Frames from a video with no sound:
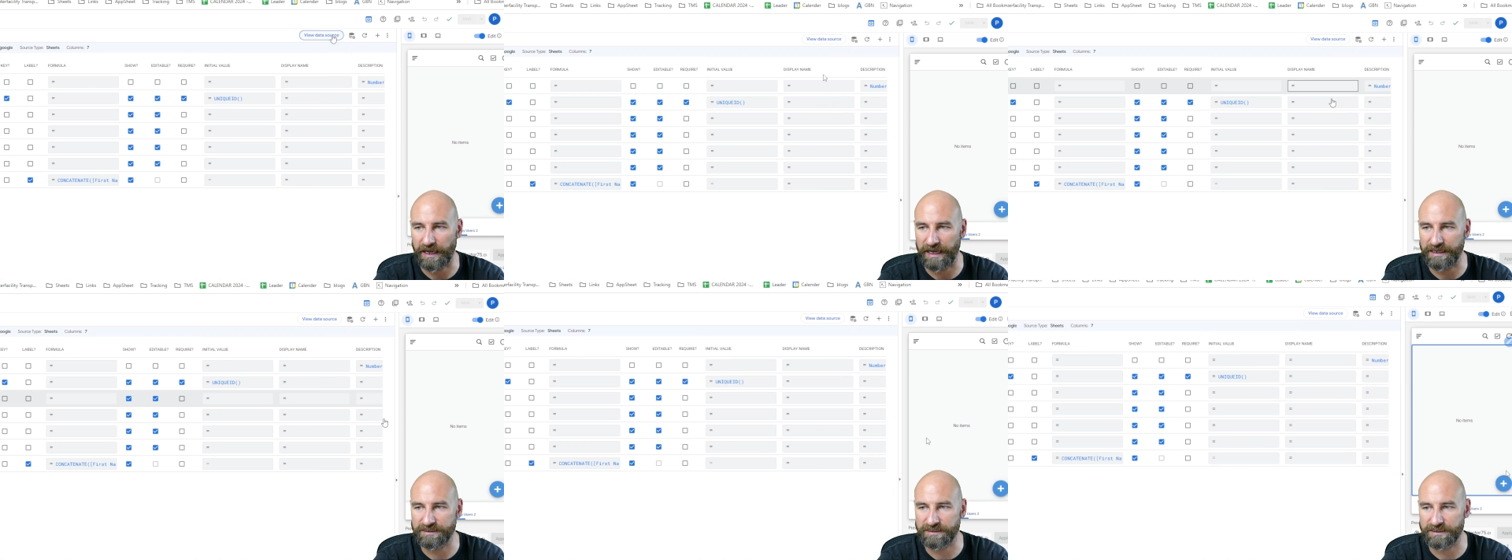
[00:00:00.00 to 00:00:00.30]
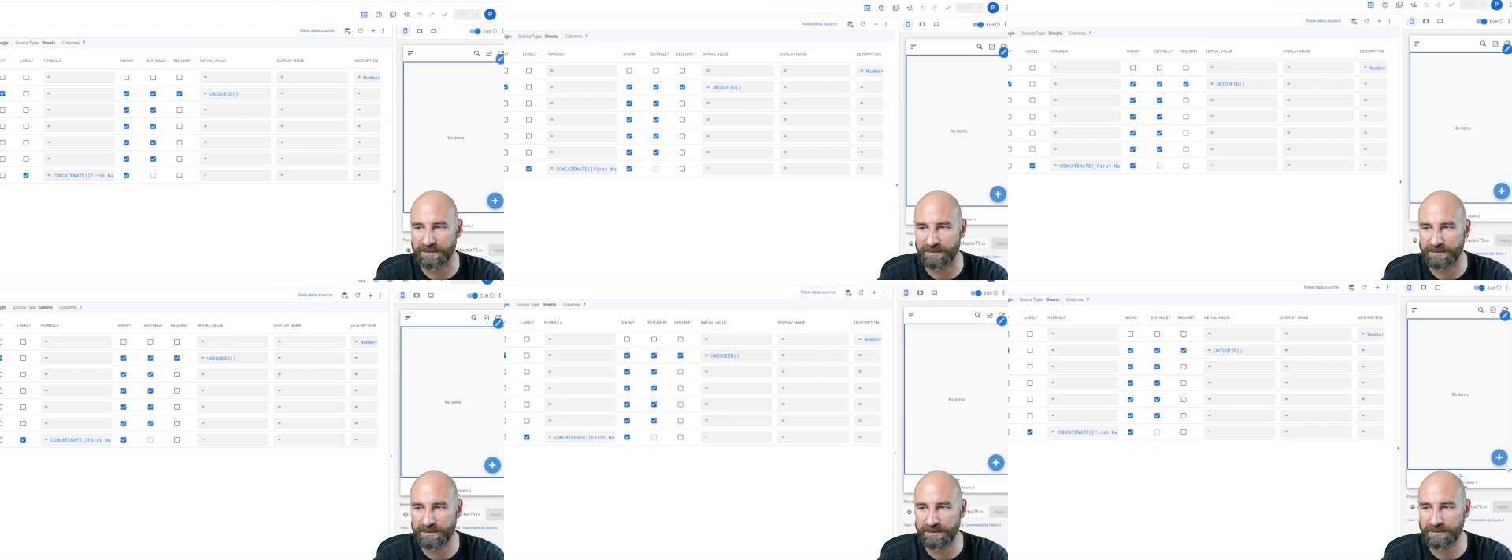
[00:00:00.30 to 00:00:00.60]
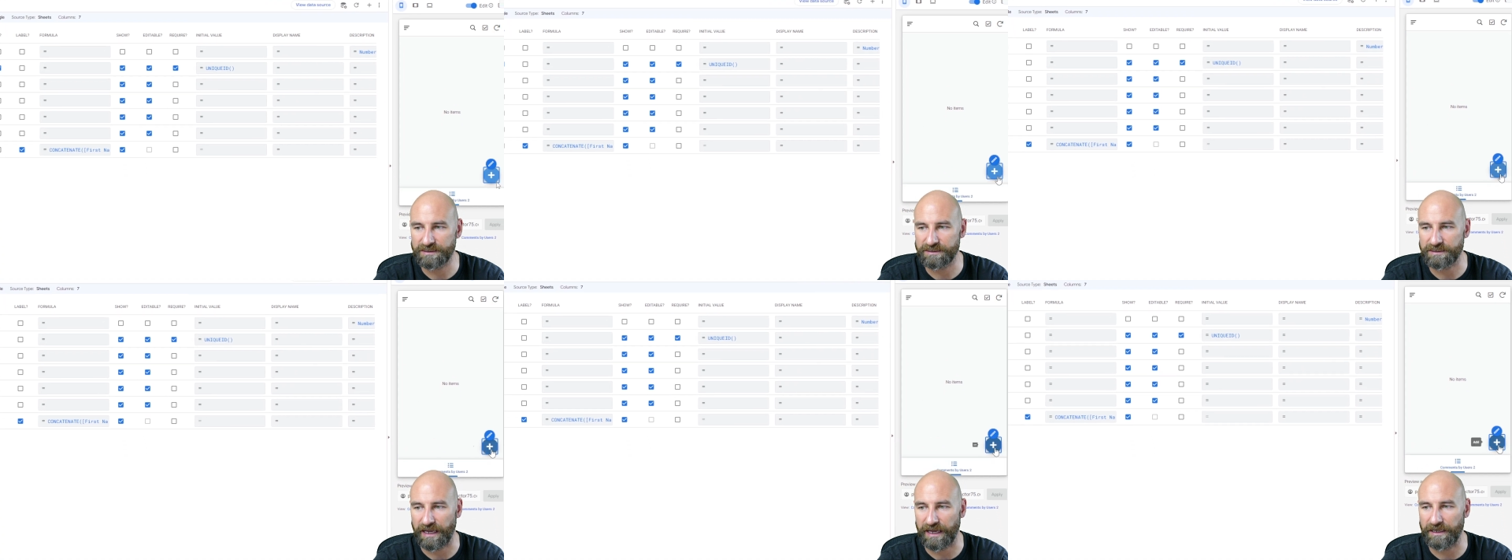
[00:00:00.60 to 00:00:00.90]
exit
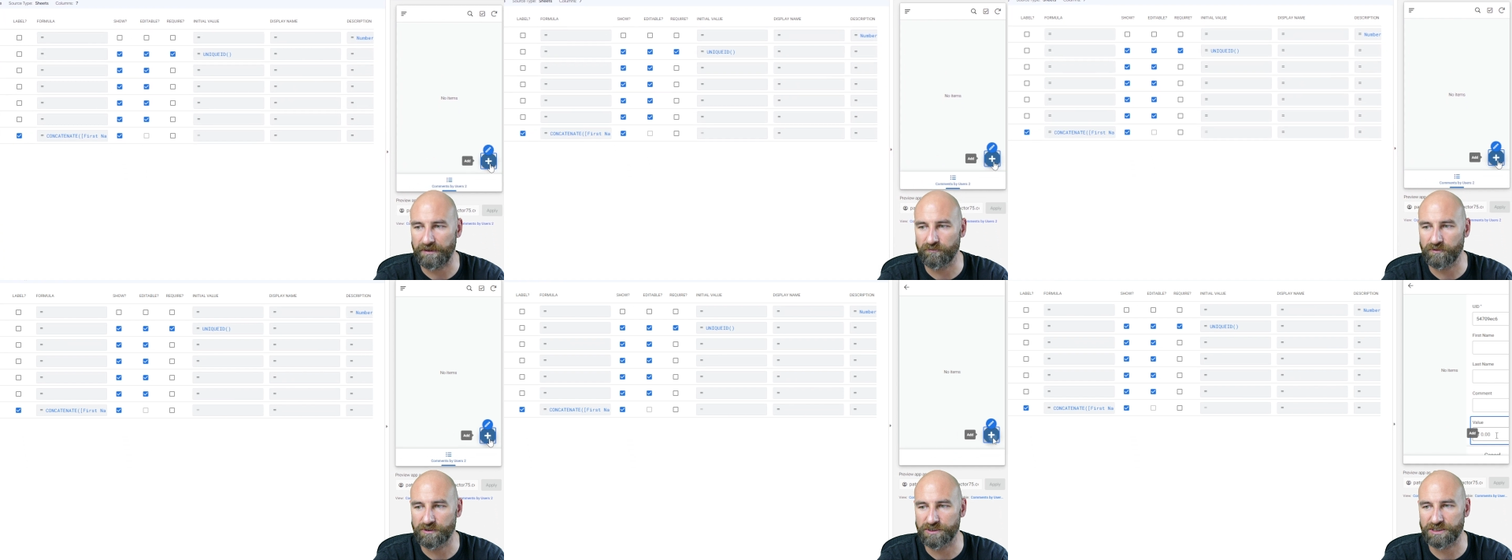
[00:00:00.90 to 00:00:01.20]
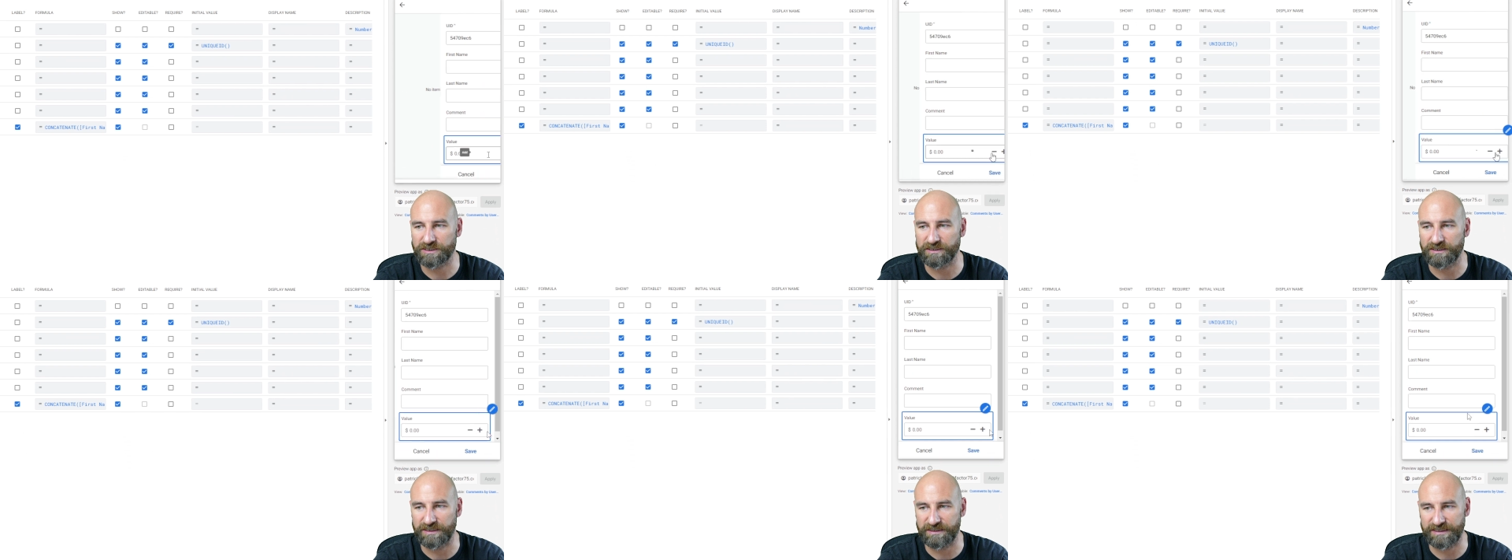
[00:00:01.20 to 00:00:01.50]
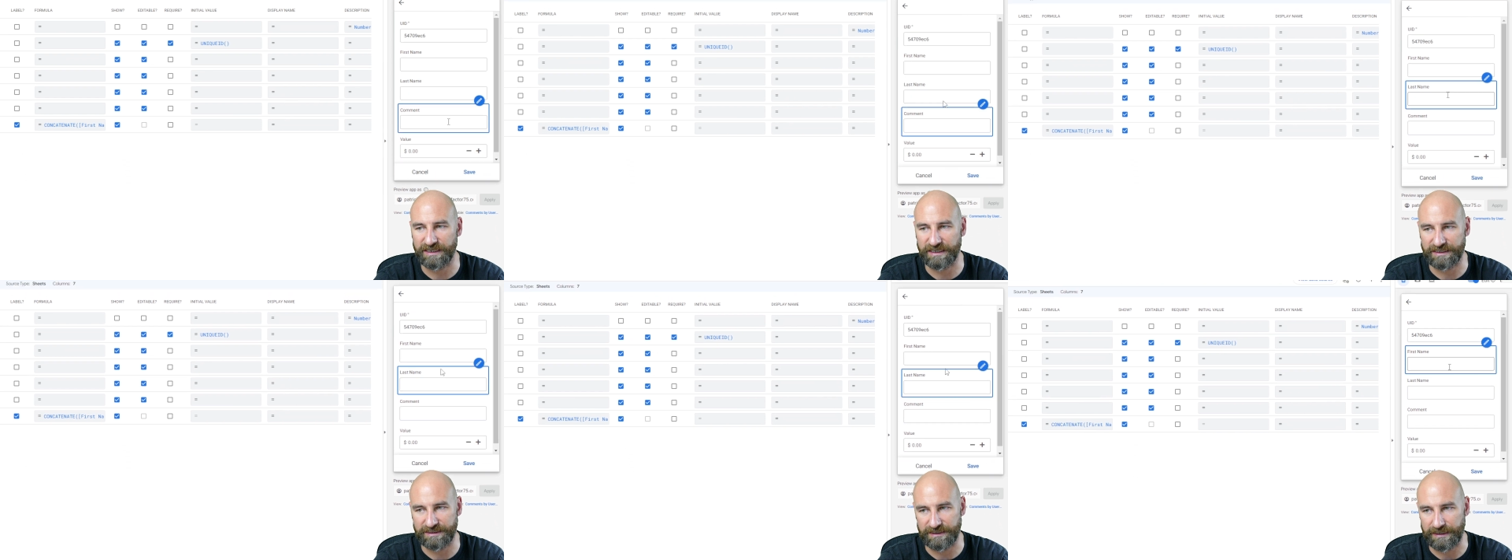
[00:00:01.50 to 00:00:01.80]
this, and we're just going to
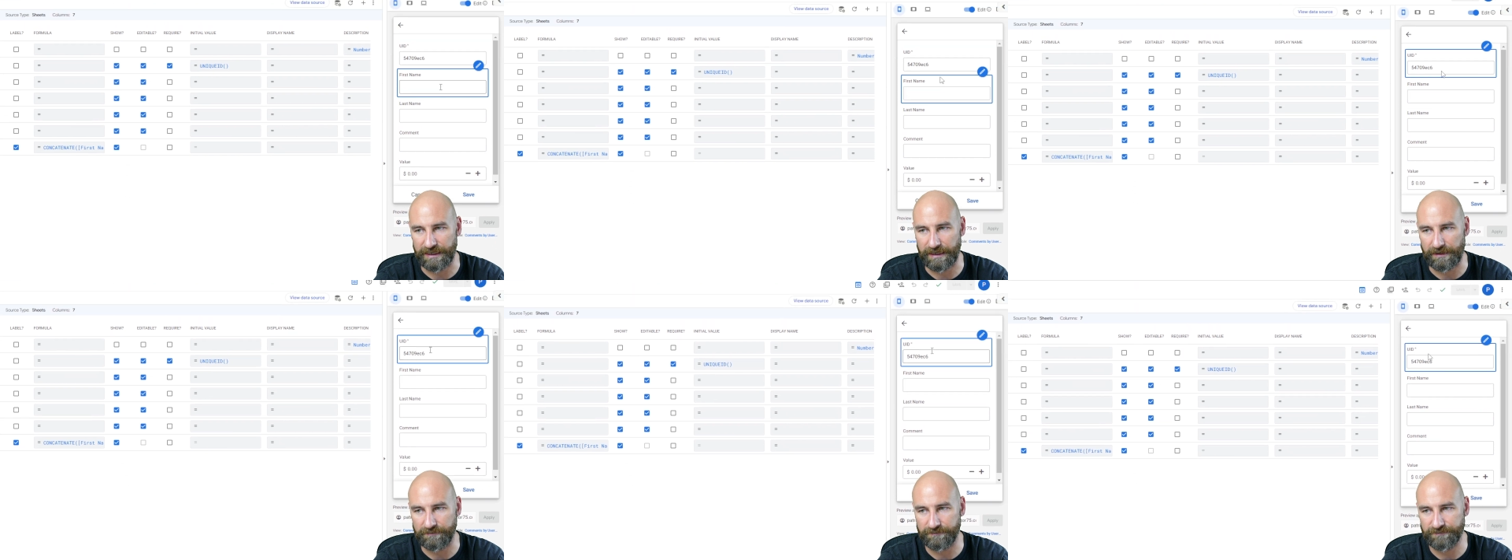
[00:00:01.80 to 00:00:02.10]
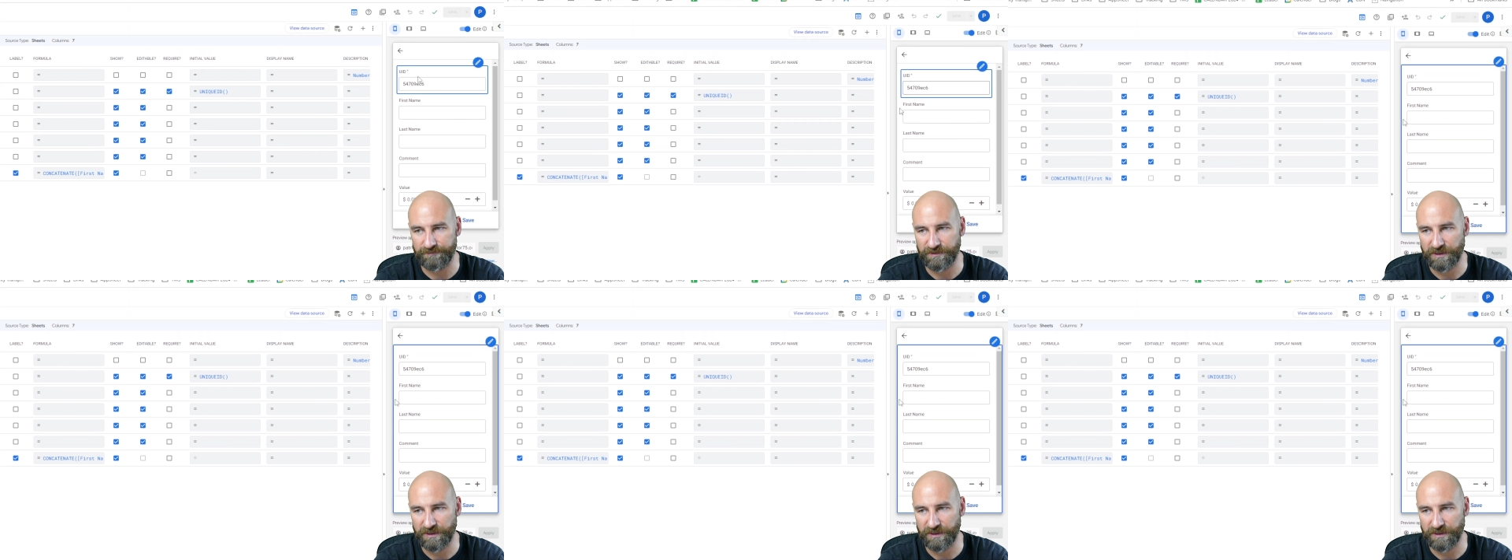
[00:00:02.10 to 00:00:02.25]
test it out.